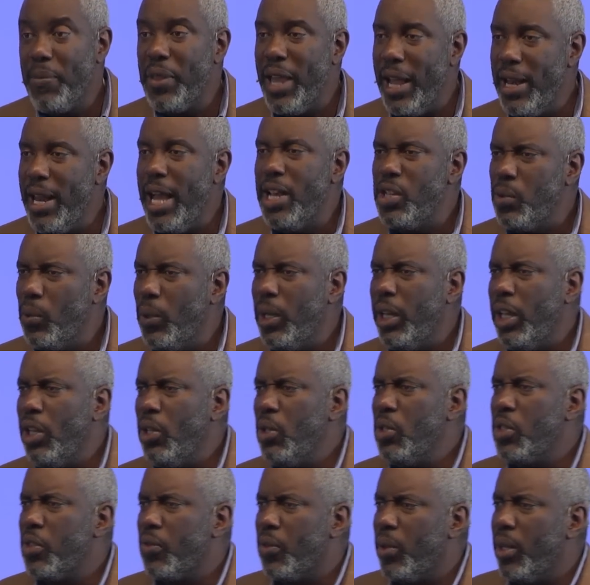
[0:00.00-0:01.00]
And that's really
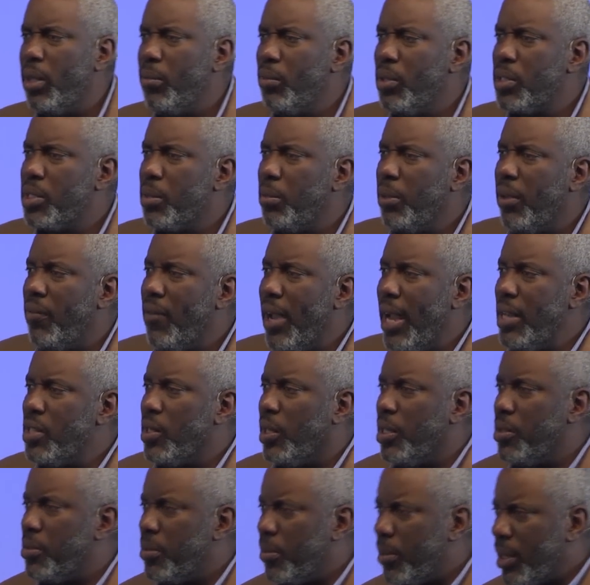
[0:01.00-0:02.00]
useful in Muslim
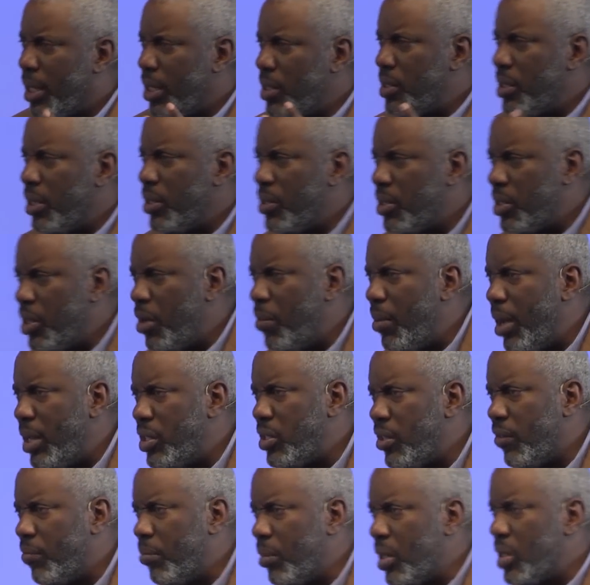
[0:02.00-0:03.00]
evangelism because in so
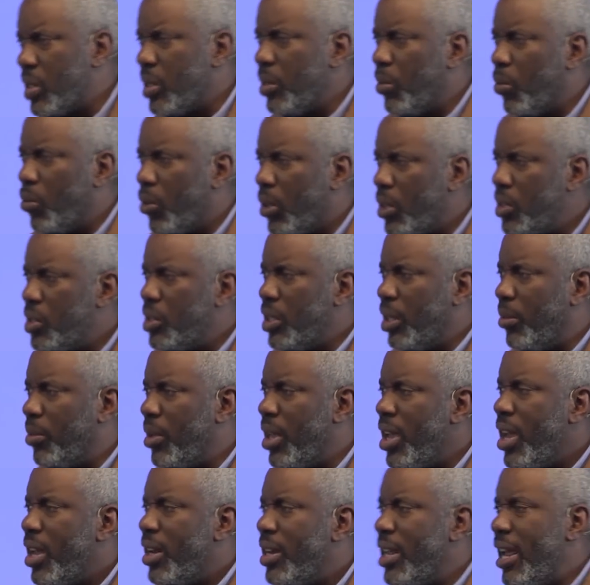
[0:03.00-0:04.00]
much of Muslim
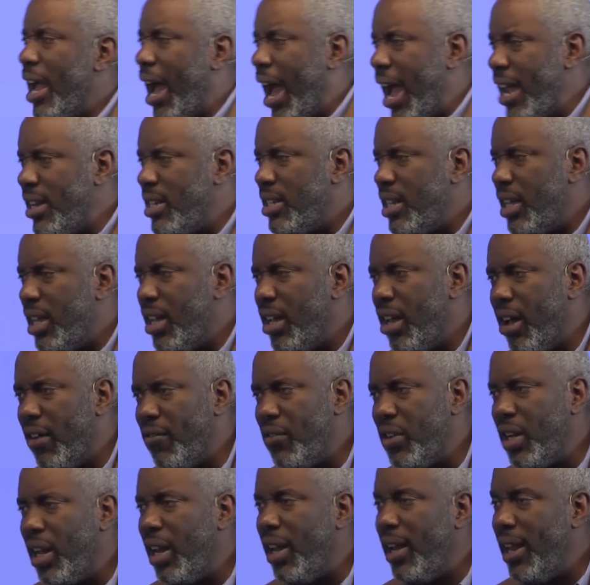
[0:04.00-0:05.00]
worship, the idea
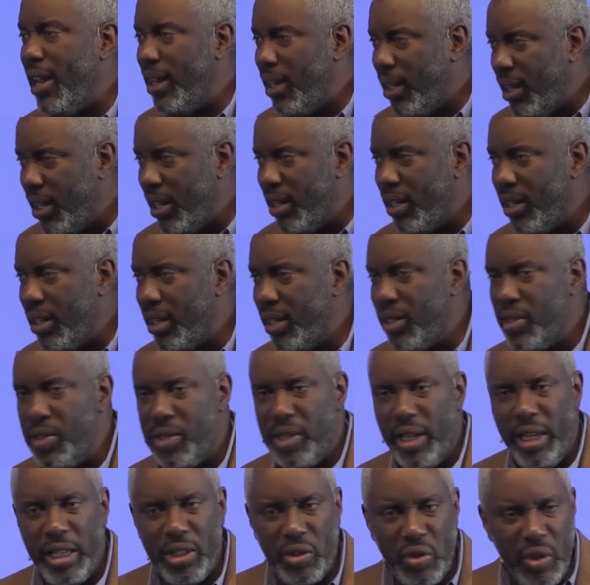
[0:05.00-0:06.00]
of
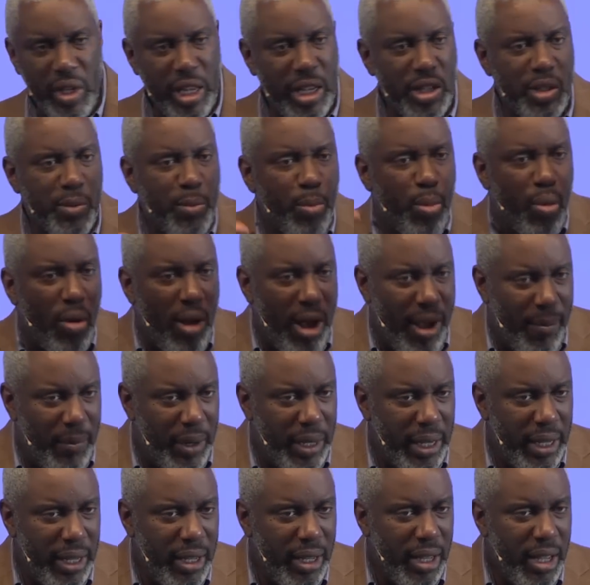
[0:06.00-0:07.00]
cleanliness is, is
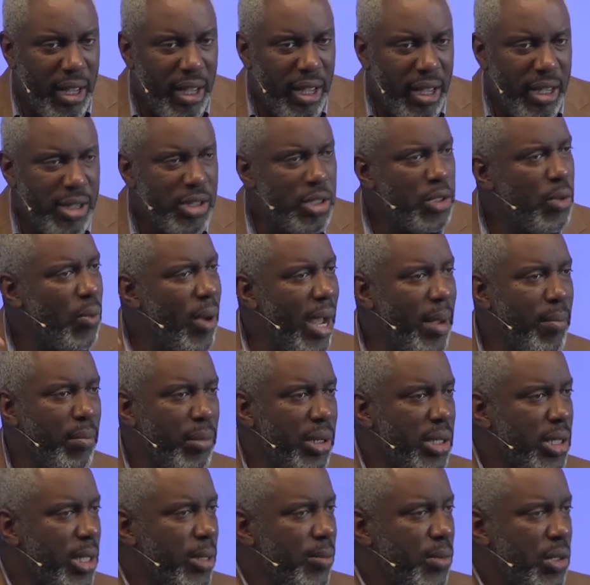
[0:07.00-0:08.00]
prominent. This is why
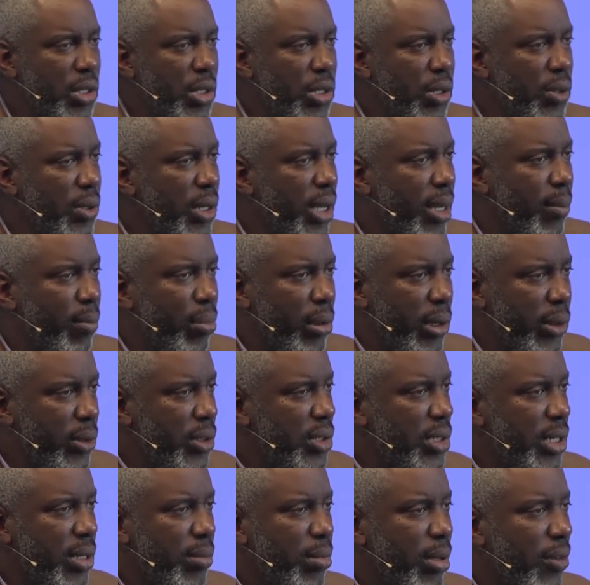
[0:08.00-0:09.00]
Muslims do
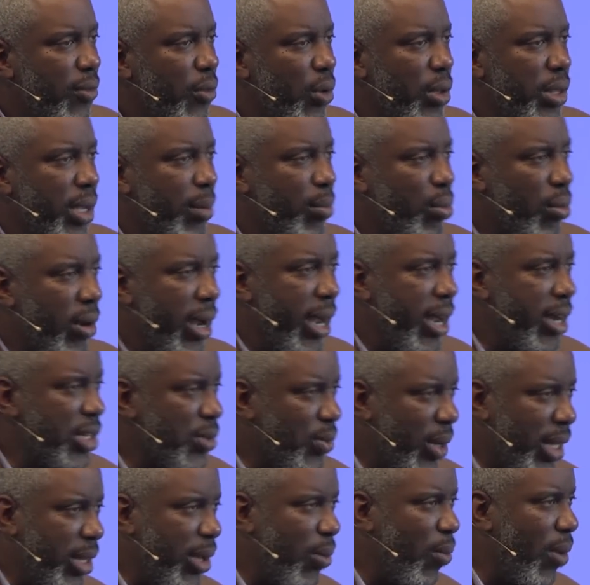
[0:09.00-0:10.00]
ablution before their
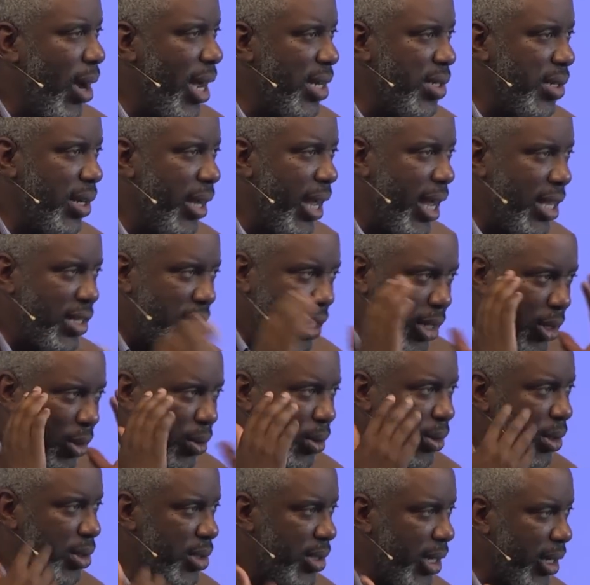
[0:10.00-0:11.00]
prayers, why they wash their hands, they go
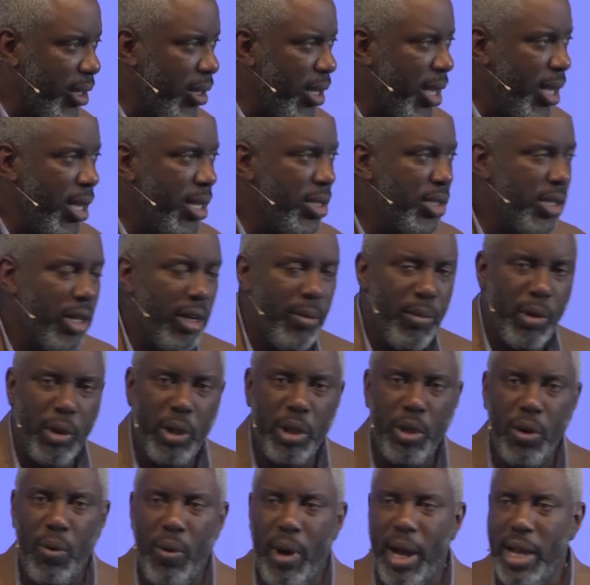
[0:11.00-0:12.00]
through the
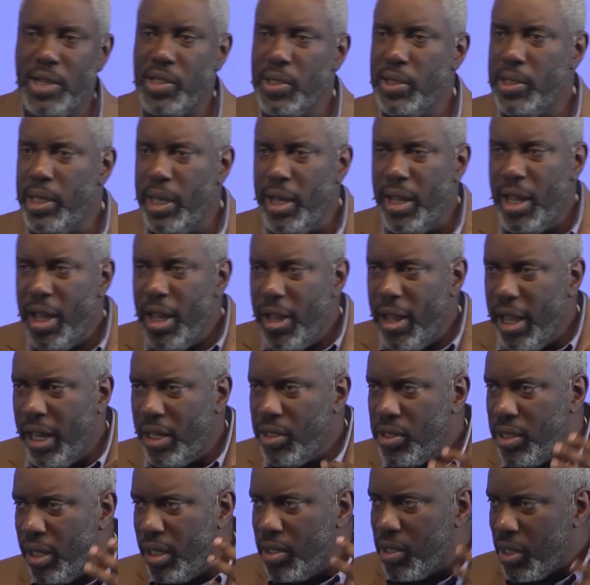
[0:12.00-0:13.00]
ceremonial washing. There.
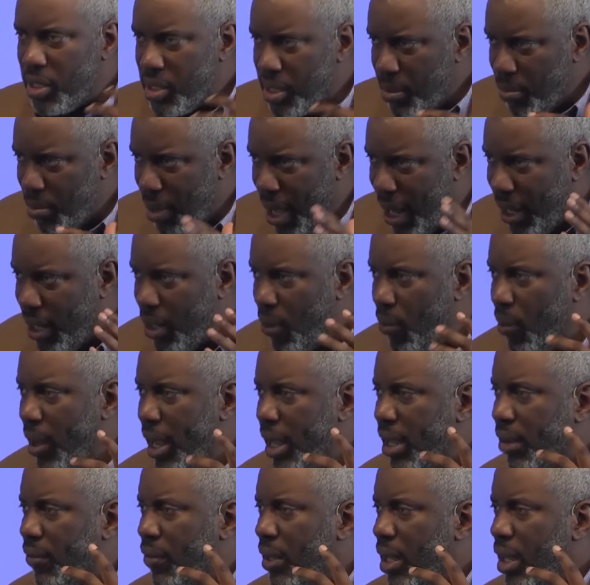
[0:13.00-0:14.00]
It's, it's a symbolic
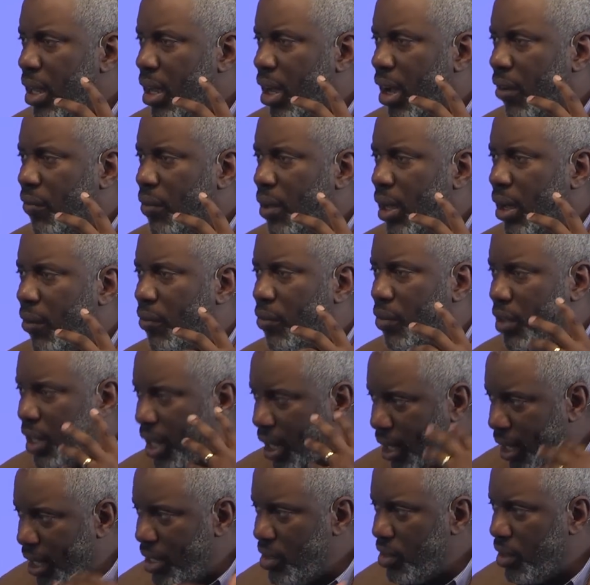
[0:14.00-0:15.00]
way of, of, of
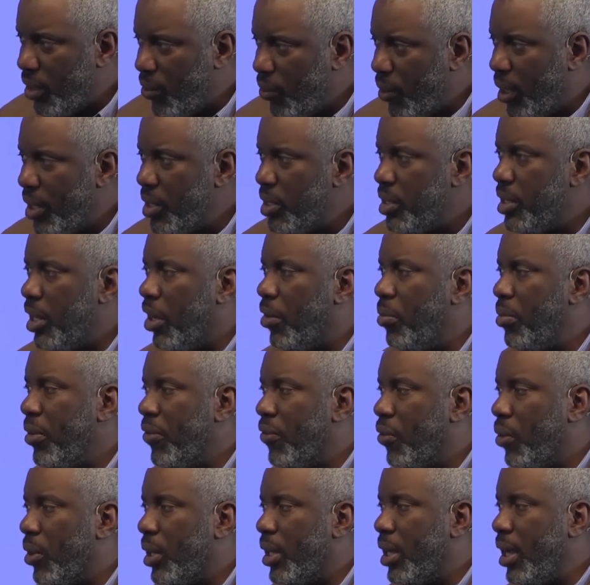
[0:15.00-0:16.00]
cleansing oneself
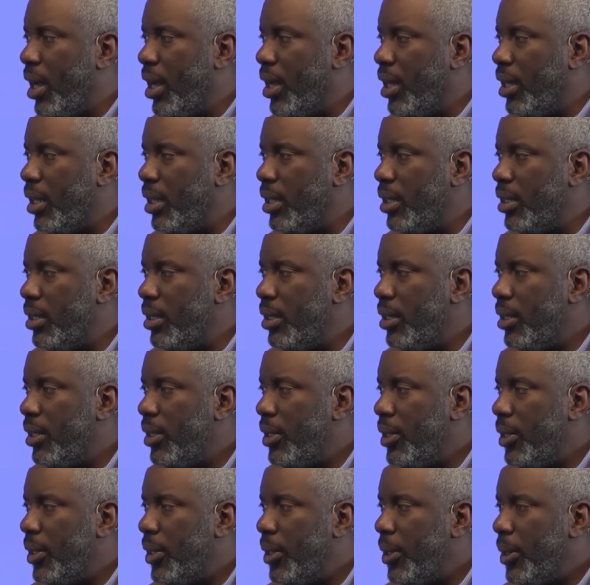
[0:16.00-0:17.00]
before God.
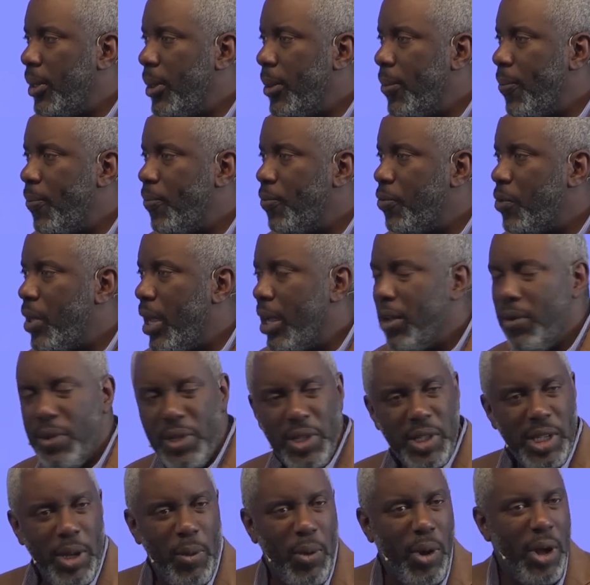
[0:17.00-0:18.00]
And you're
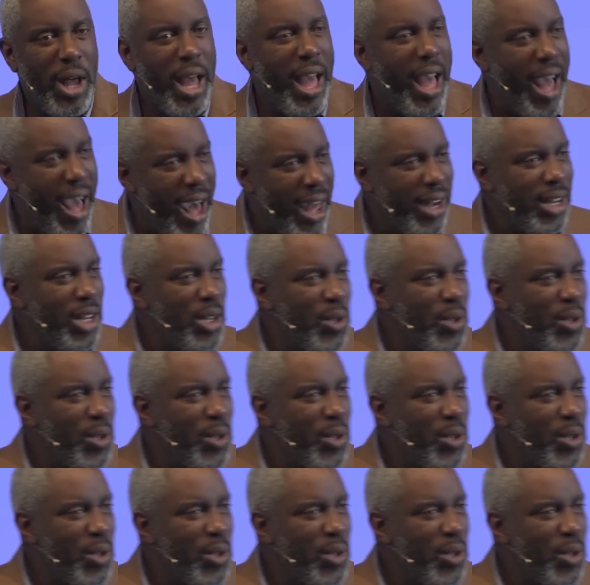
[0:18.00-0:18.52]
going to say, well, how